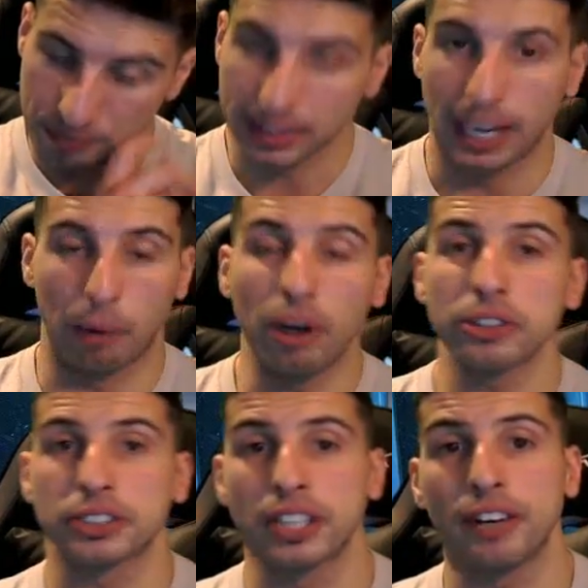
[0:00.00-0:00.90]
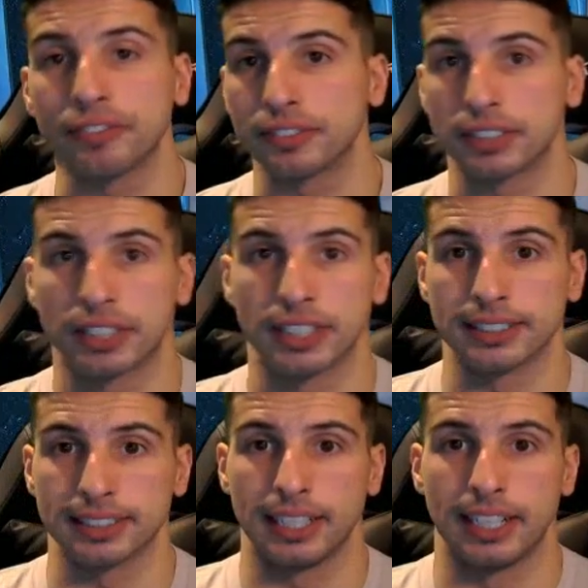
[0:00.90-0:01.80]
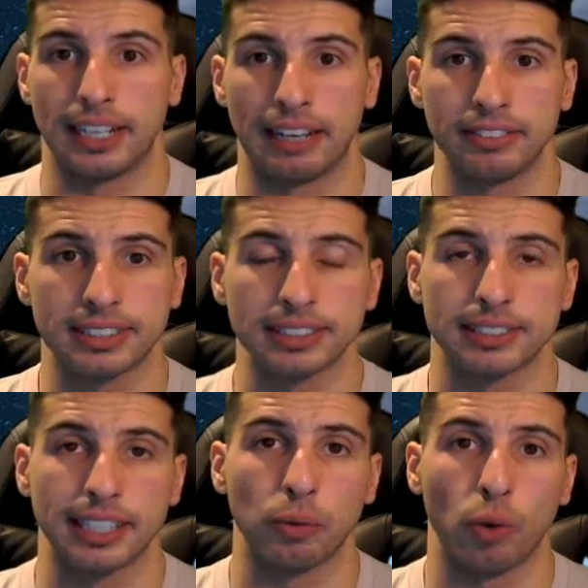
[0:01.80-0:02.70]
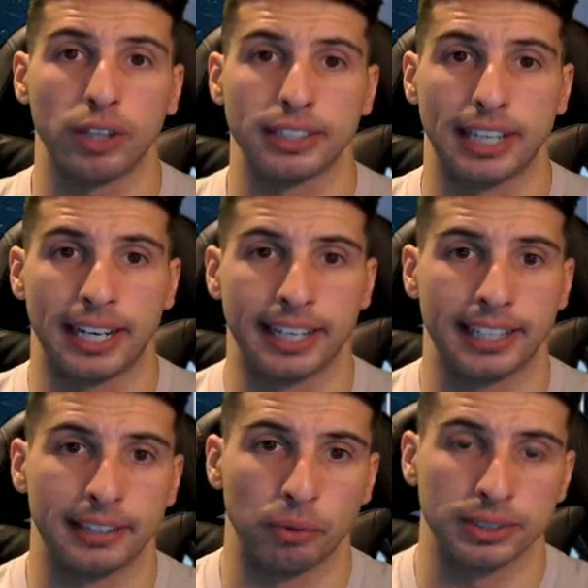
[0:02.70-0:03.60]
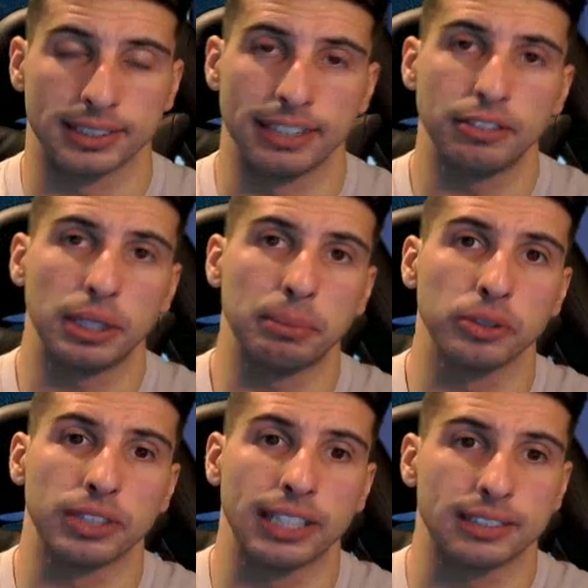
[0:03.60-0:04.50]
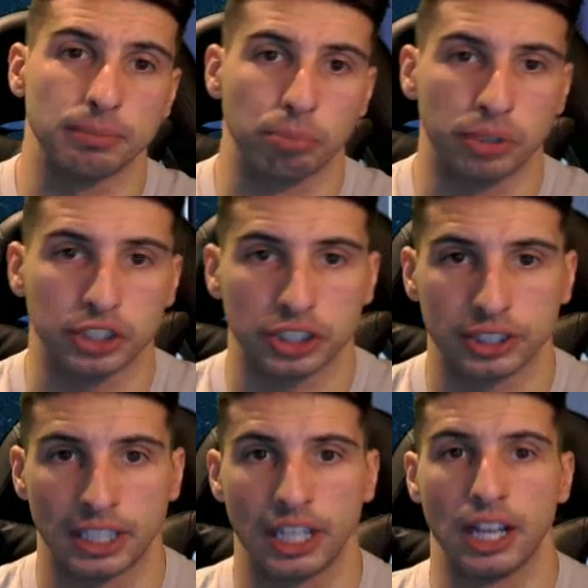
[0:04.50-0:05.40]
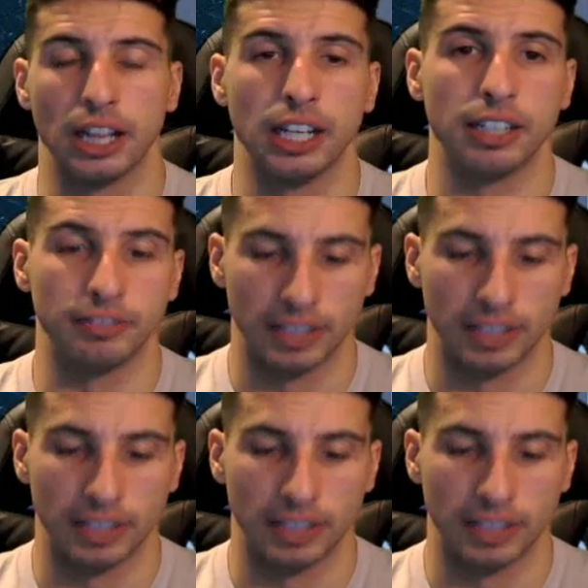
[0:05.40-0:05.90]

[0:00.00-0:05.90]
I want her stuff because uh, ever since day one, I was never able to get some Prishe love.